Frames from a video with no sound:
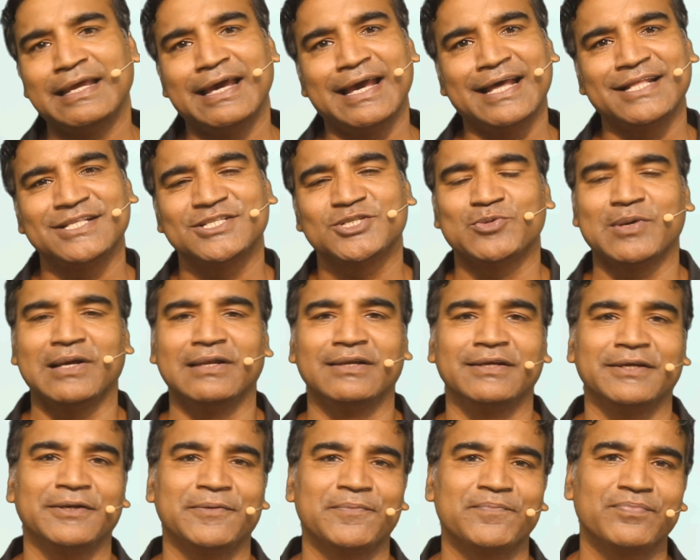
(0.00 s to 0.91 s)
and
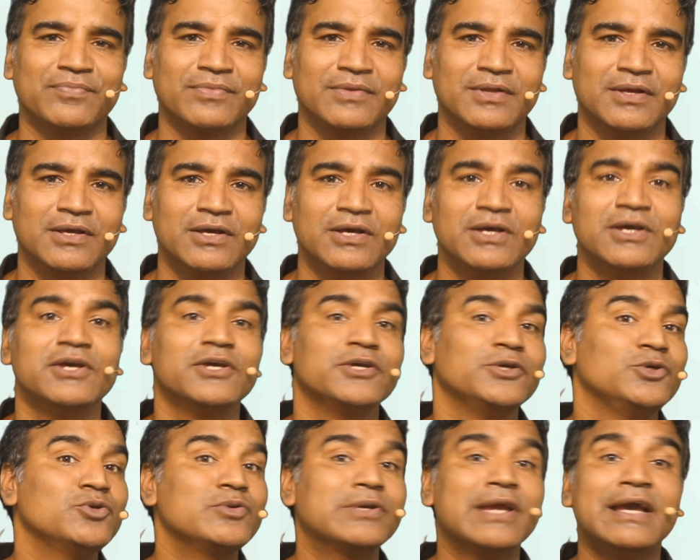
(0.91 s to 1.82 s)
swelling.
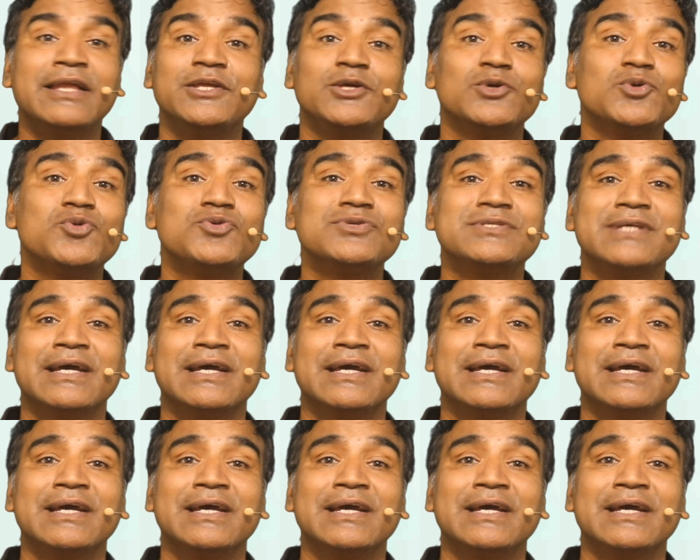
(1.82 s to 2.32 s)
You can use